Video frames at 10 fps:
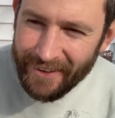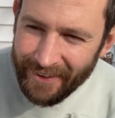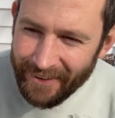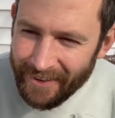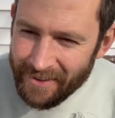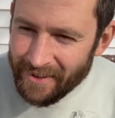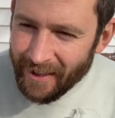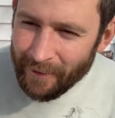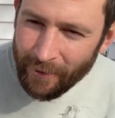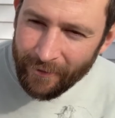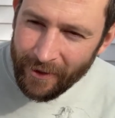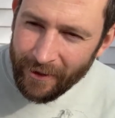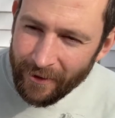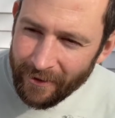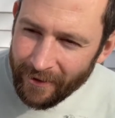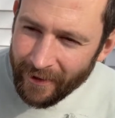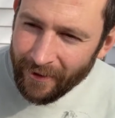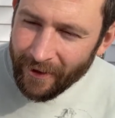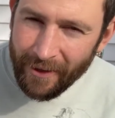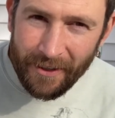this time of year and
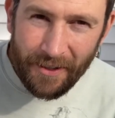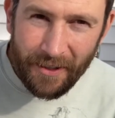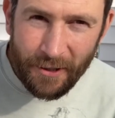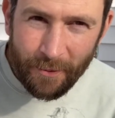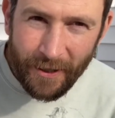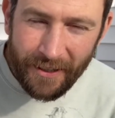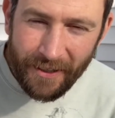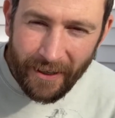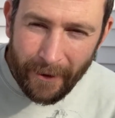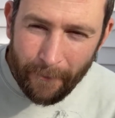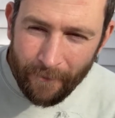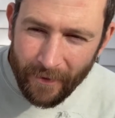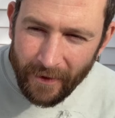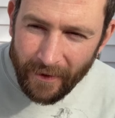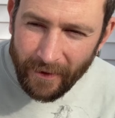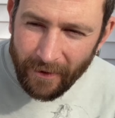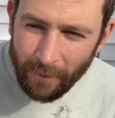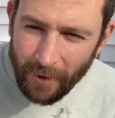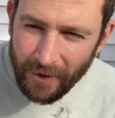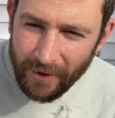on into the springtime,
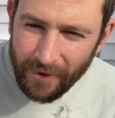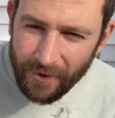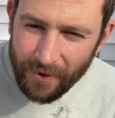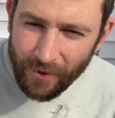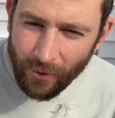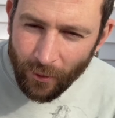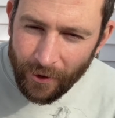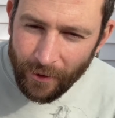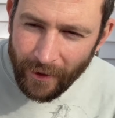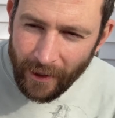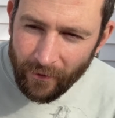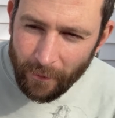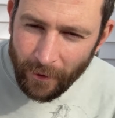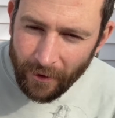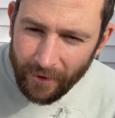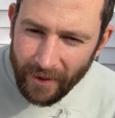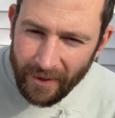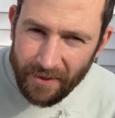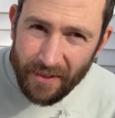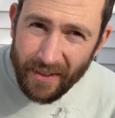because when you have a bird that
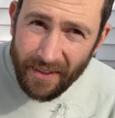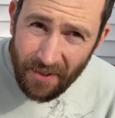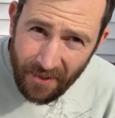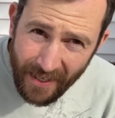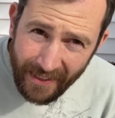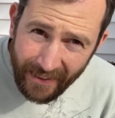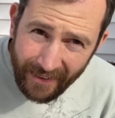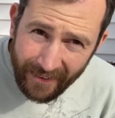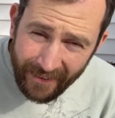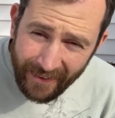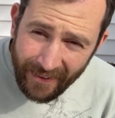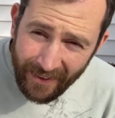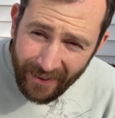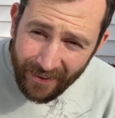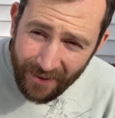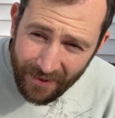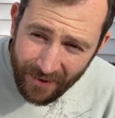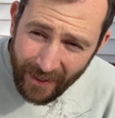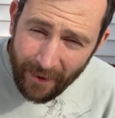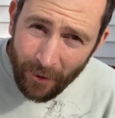is singing in the
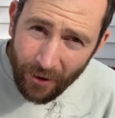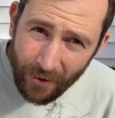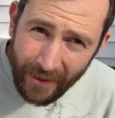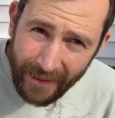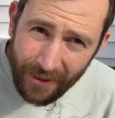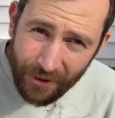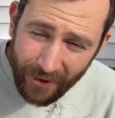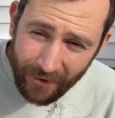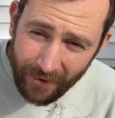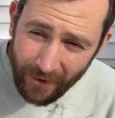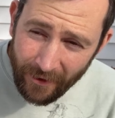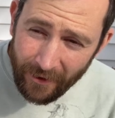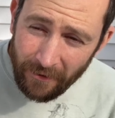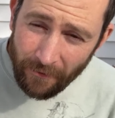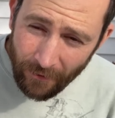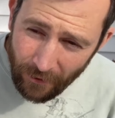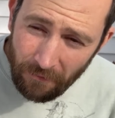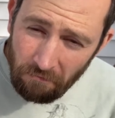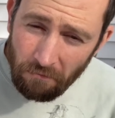same location for